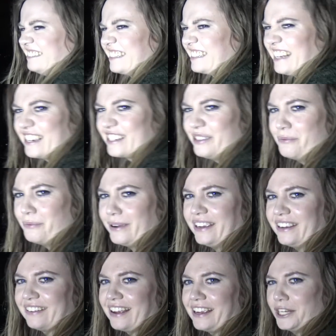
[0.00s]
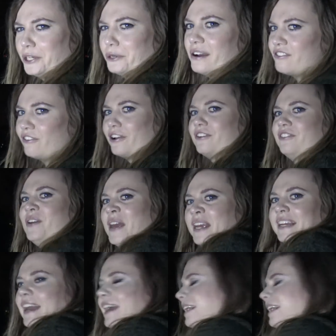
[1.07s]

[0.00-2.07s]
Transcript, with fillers: looks like some weird like U F O thing.